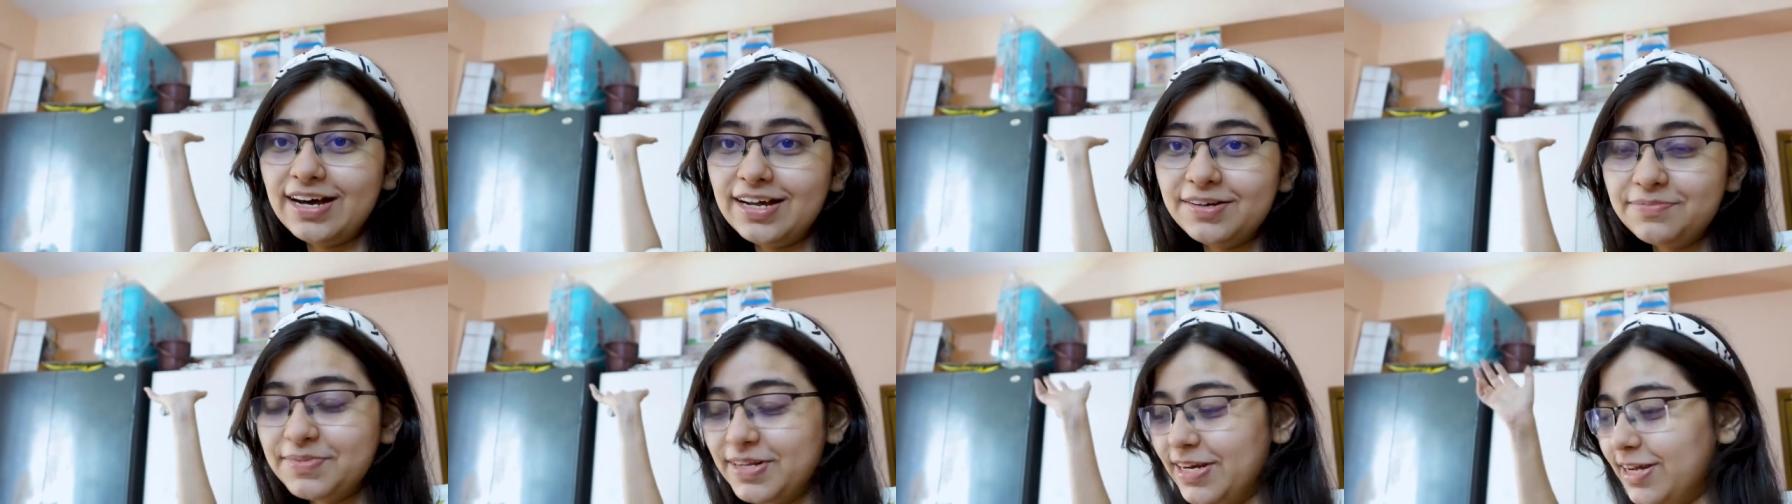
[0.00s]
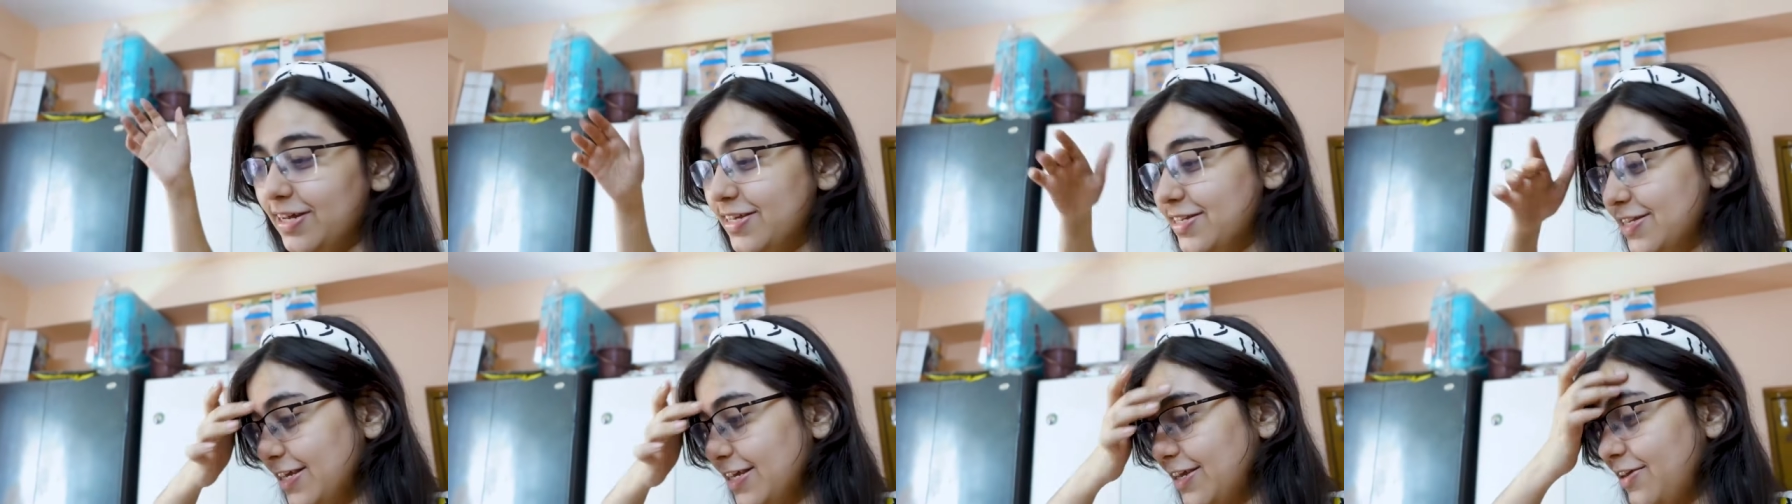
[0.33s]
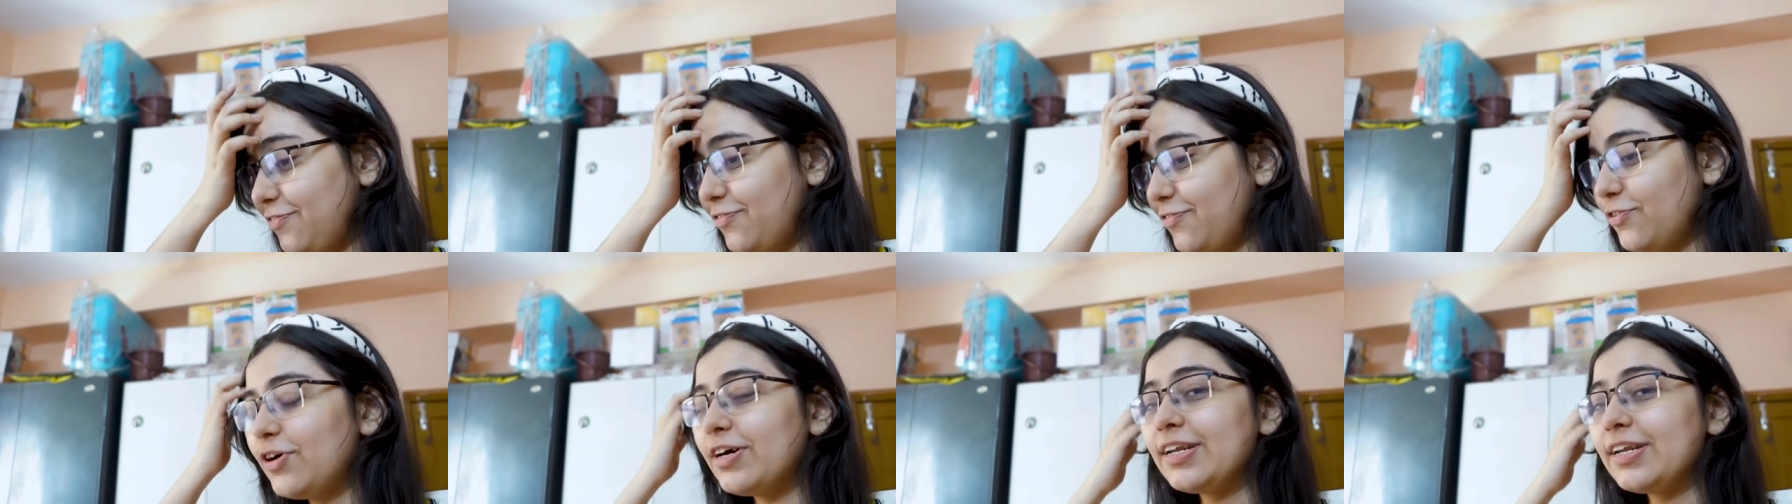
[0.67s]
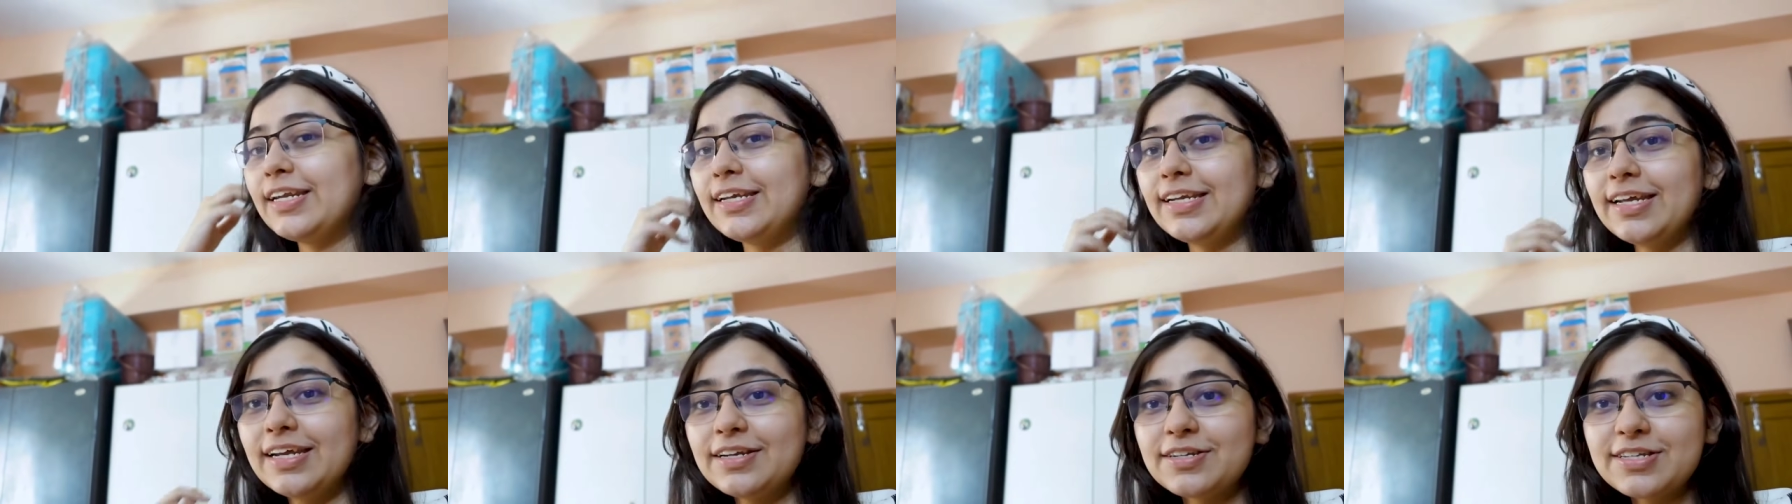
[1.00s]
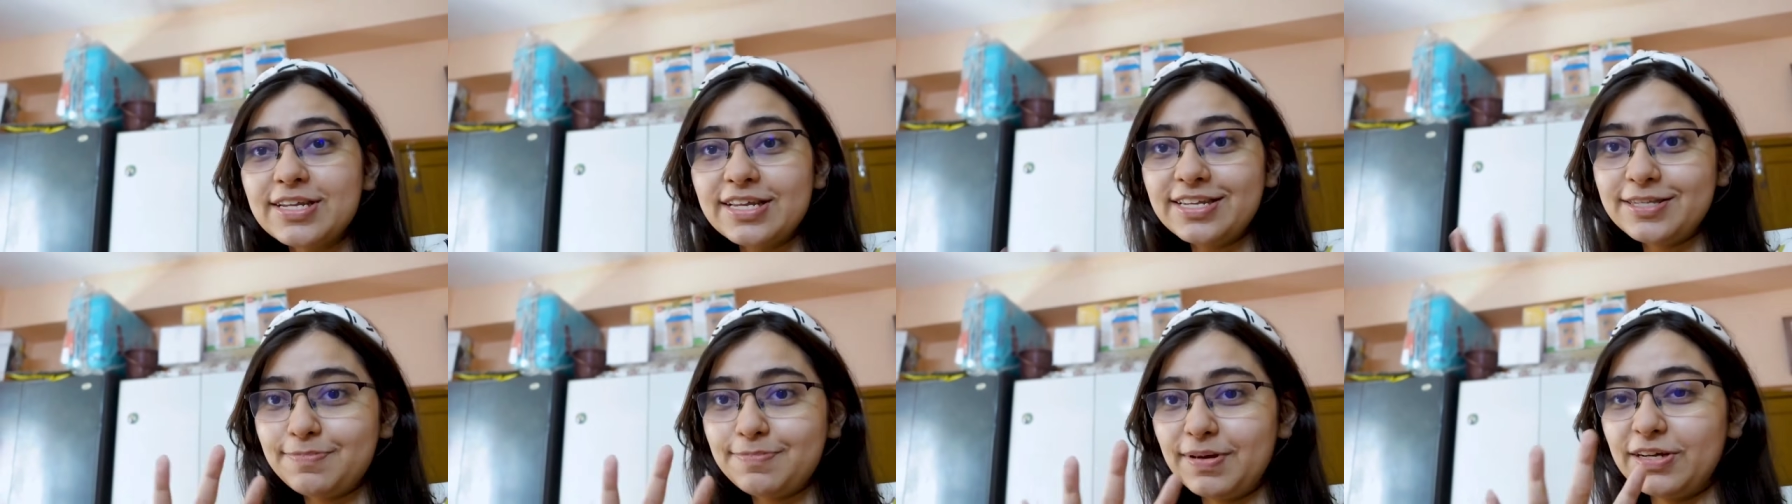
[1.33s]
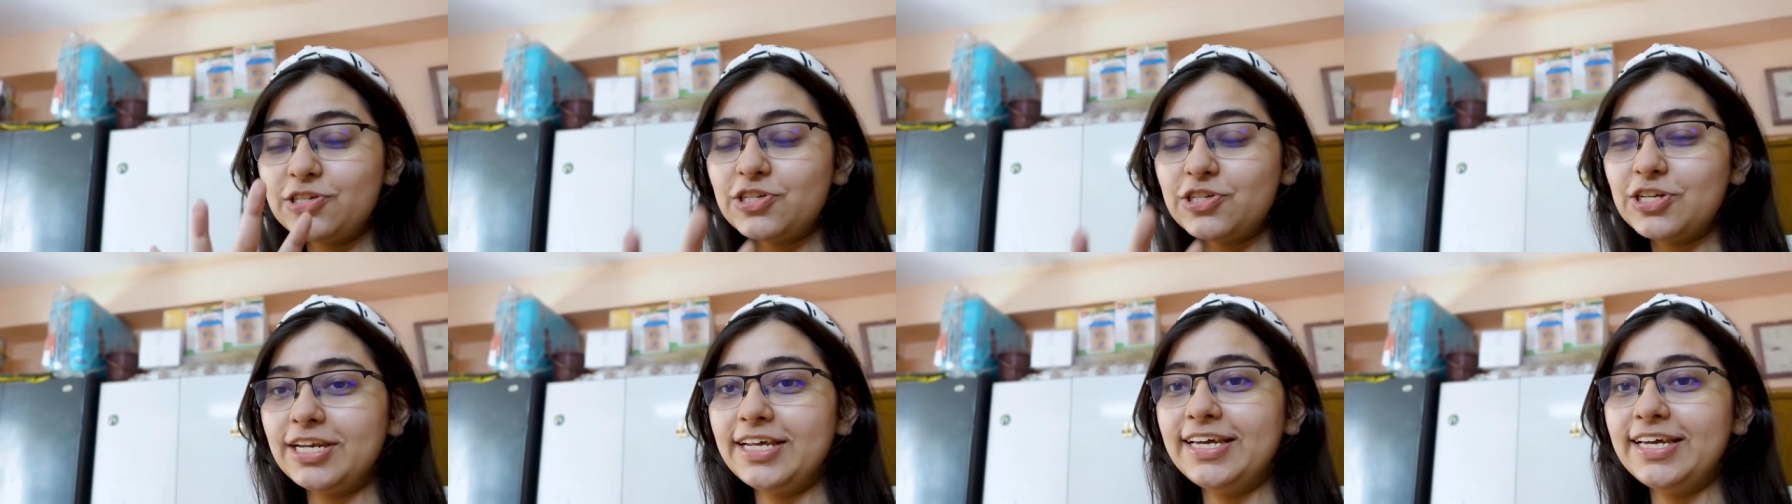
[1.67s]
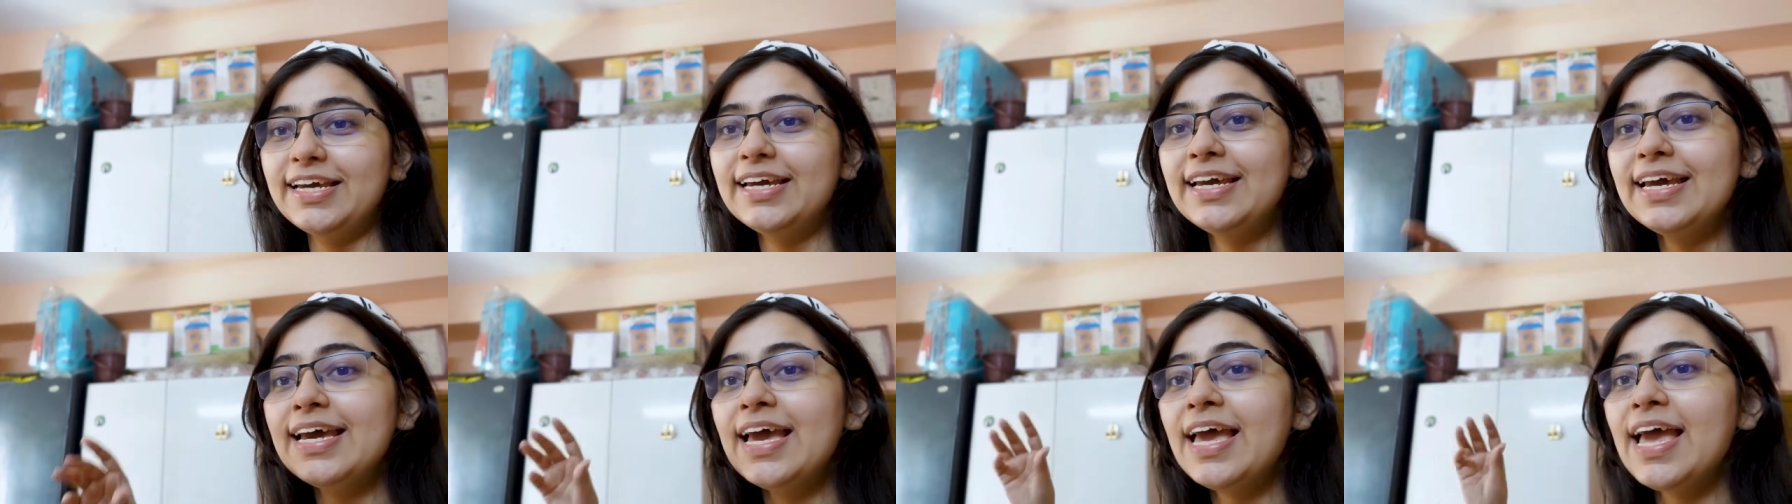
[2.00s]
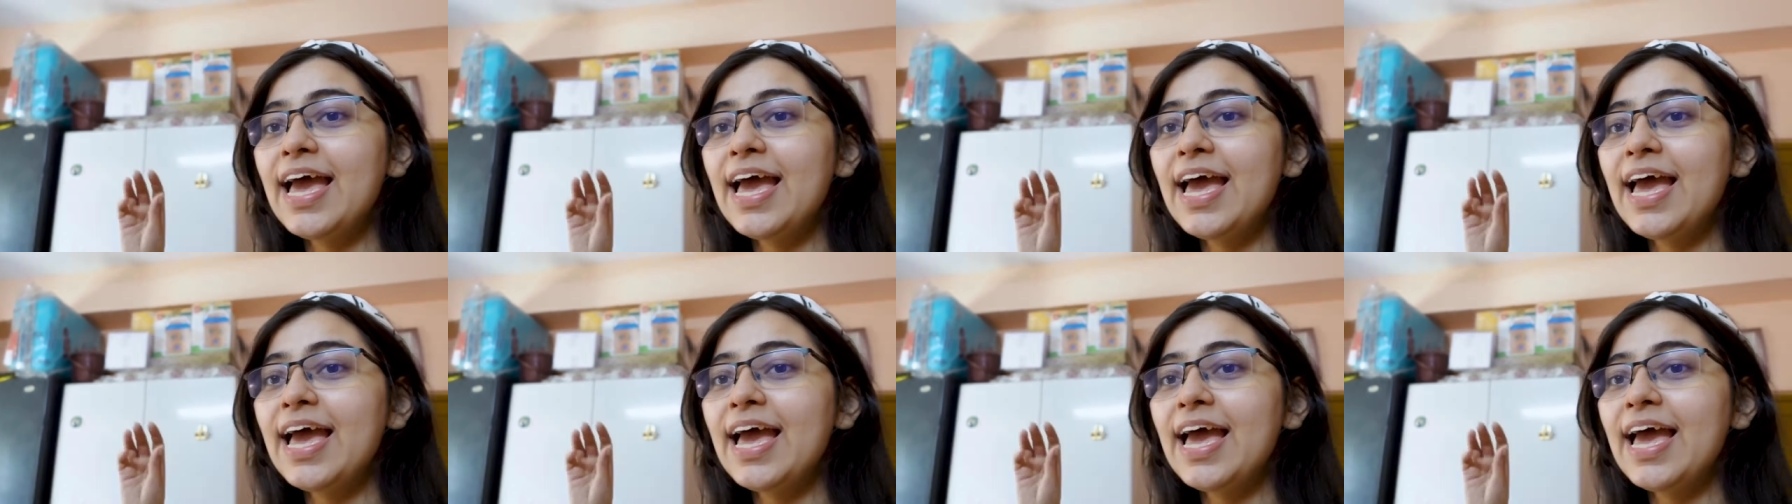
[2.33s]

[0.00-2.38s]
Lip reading: almirahs if you're Indian especially.